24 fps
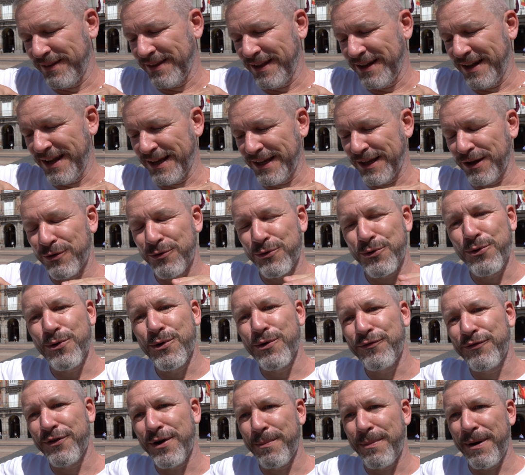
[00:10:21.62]
like a
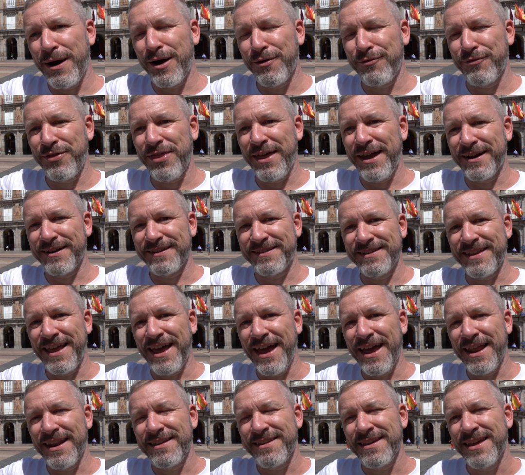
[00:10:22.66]
roof above their
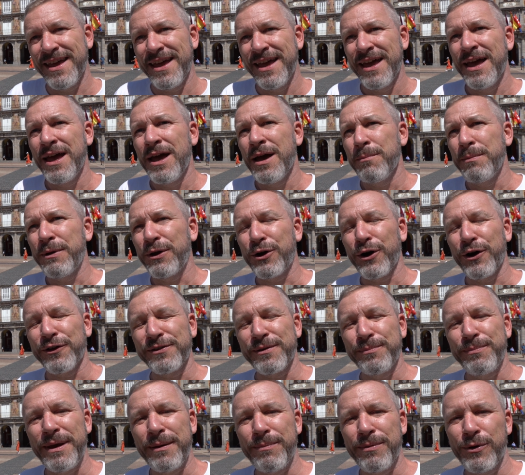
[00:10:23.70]
stand, because
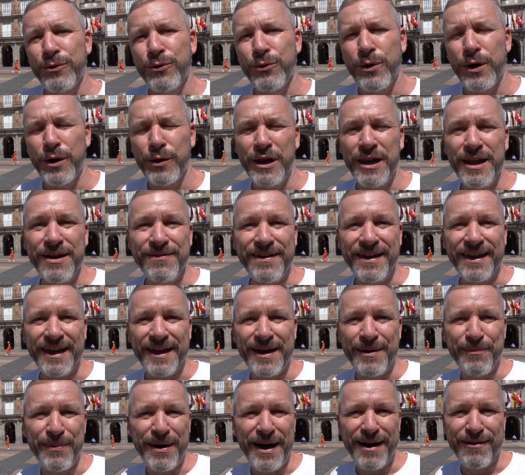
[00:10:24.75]
the people who were living
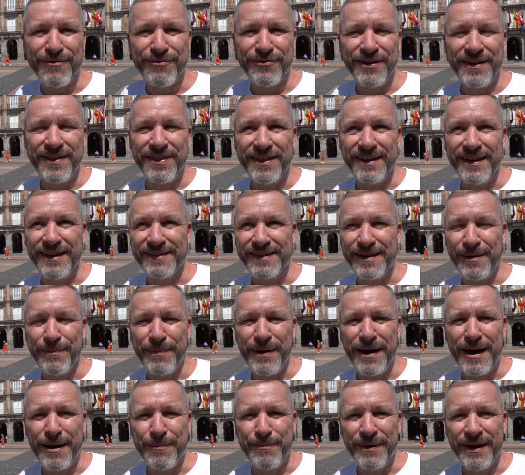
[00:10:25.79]
above in these
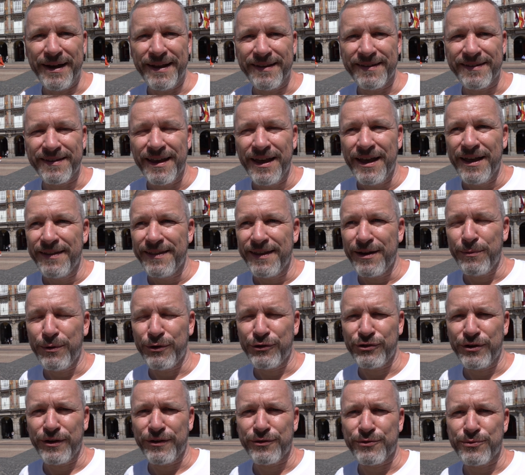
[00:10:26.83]
apartments, they were
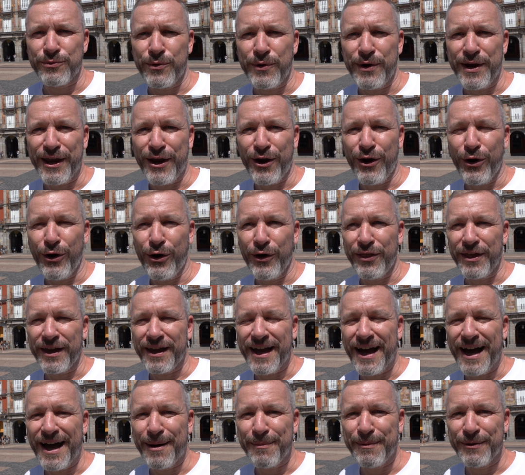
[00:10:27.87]
just throwing all the
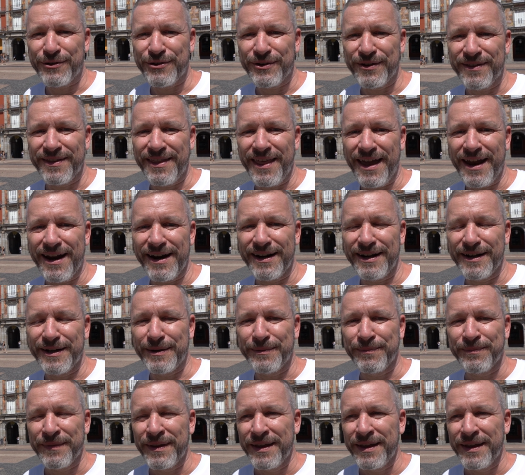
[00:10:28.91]
garbage and their